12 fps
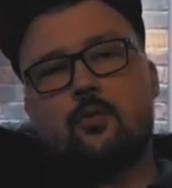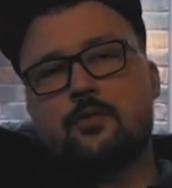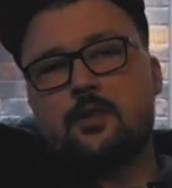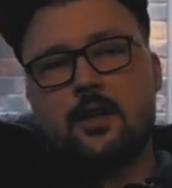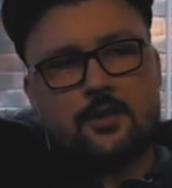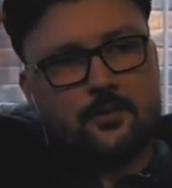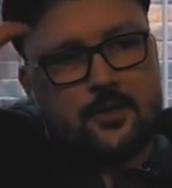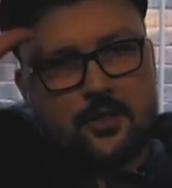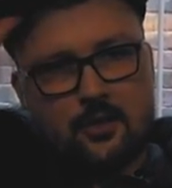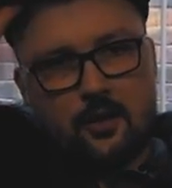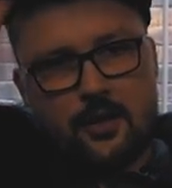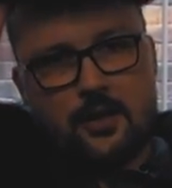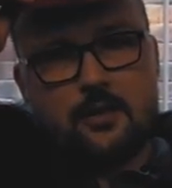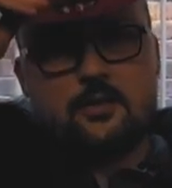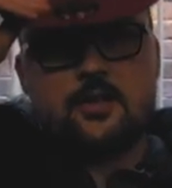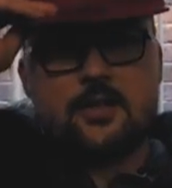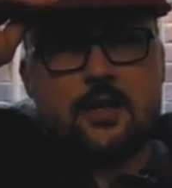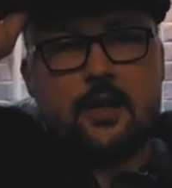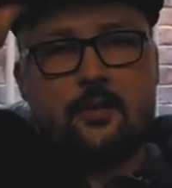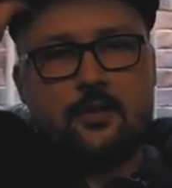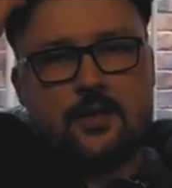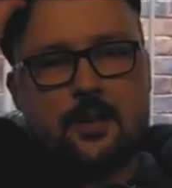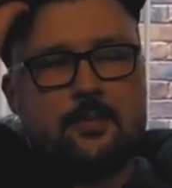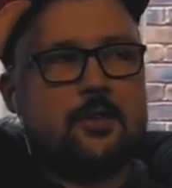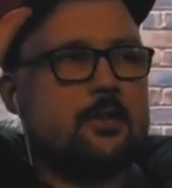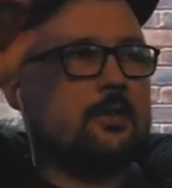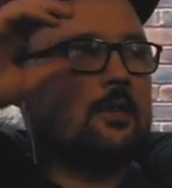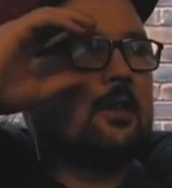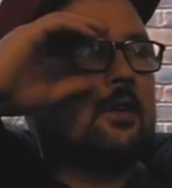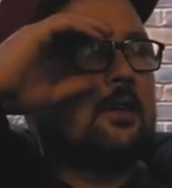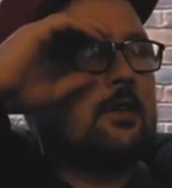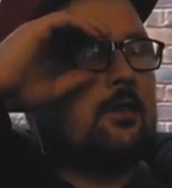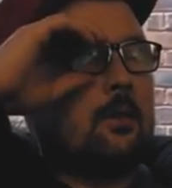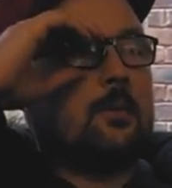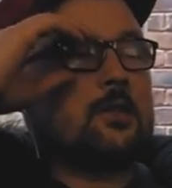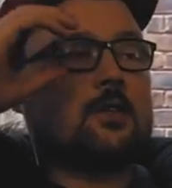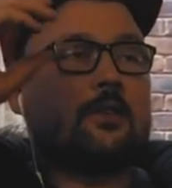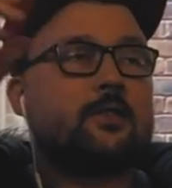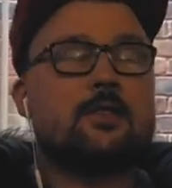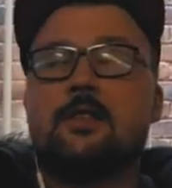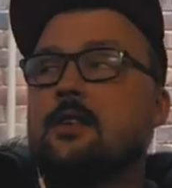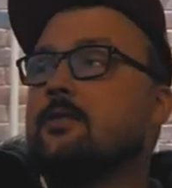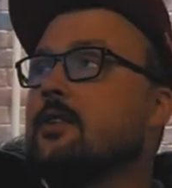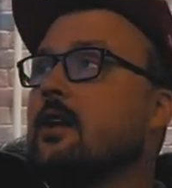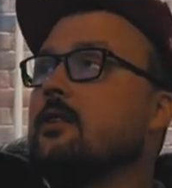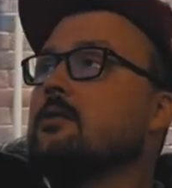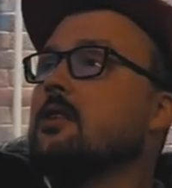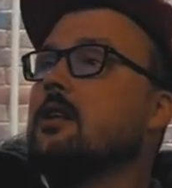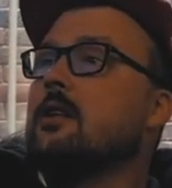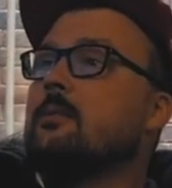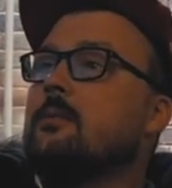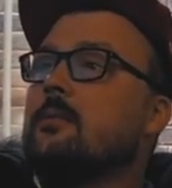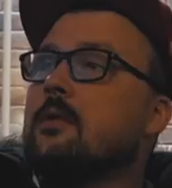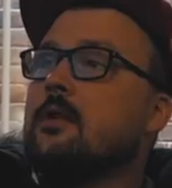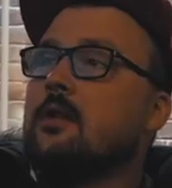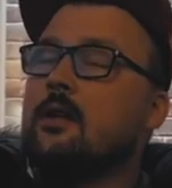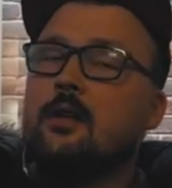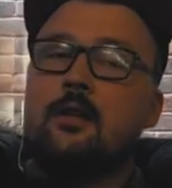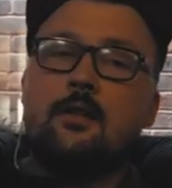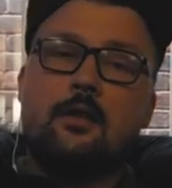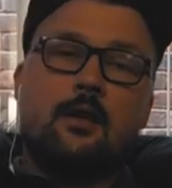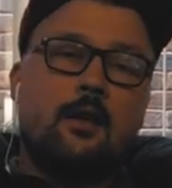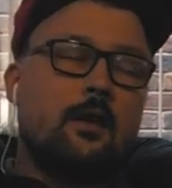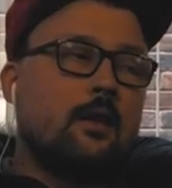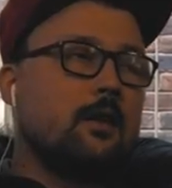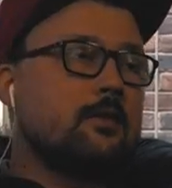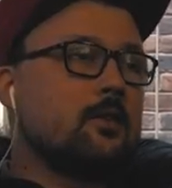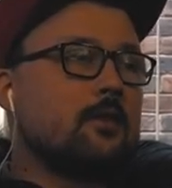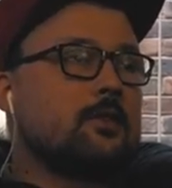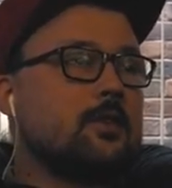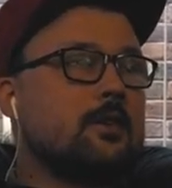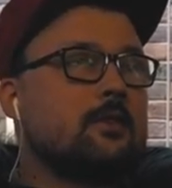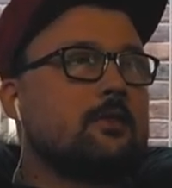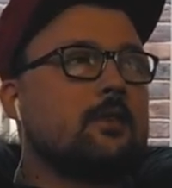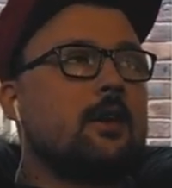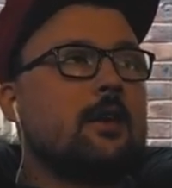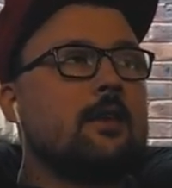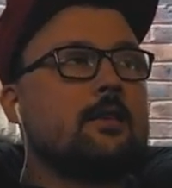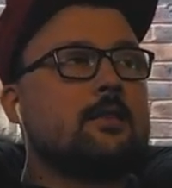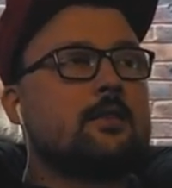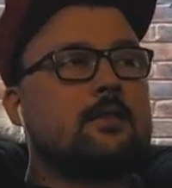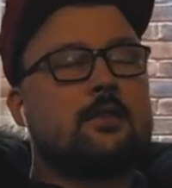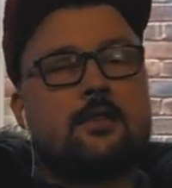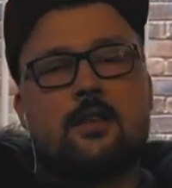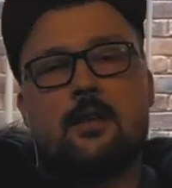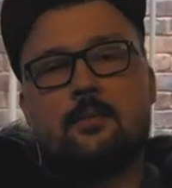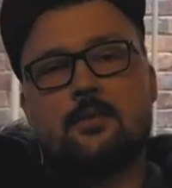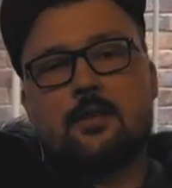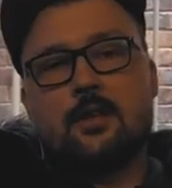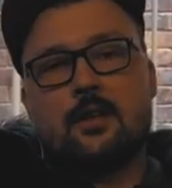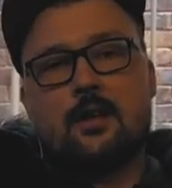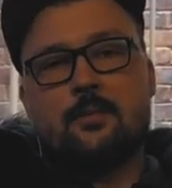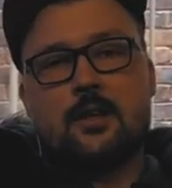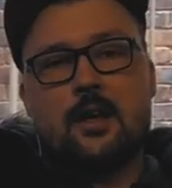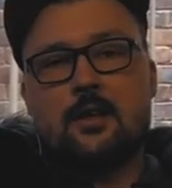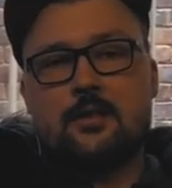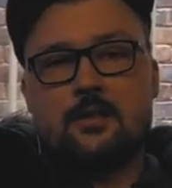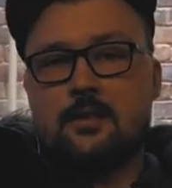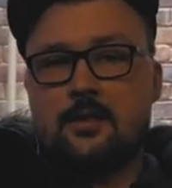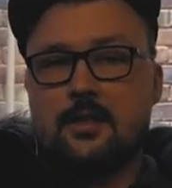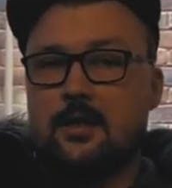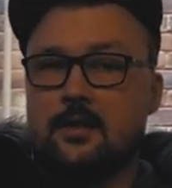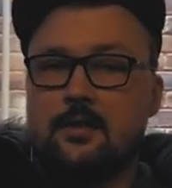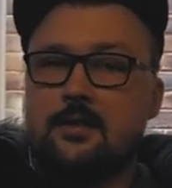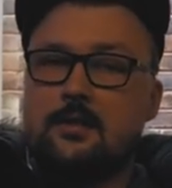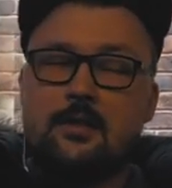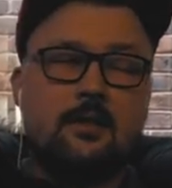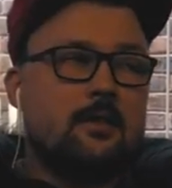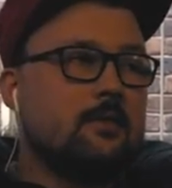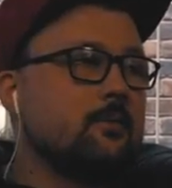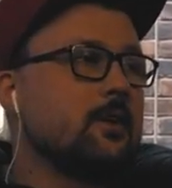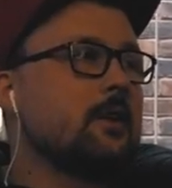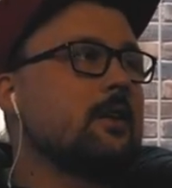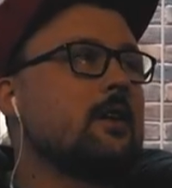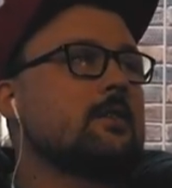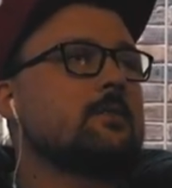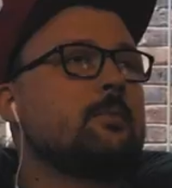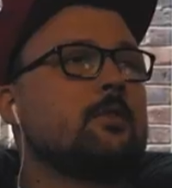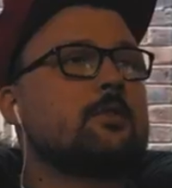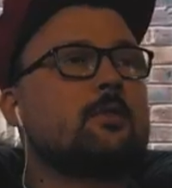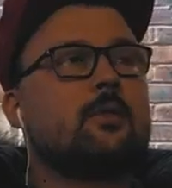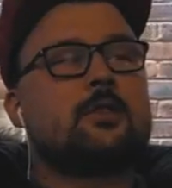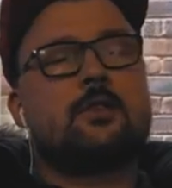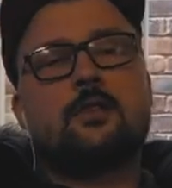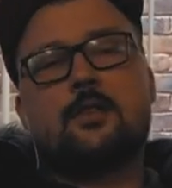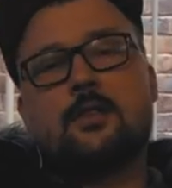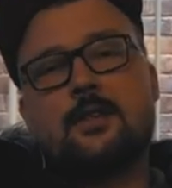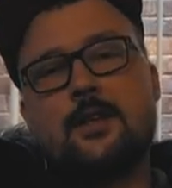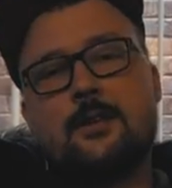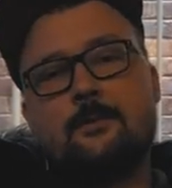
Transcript: So yeah, so we just got here, just sitting in reception. Not much else to say for now. The doctor and the team is gonna come and get us in a second, and then we can ask them lots of questions and see.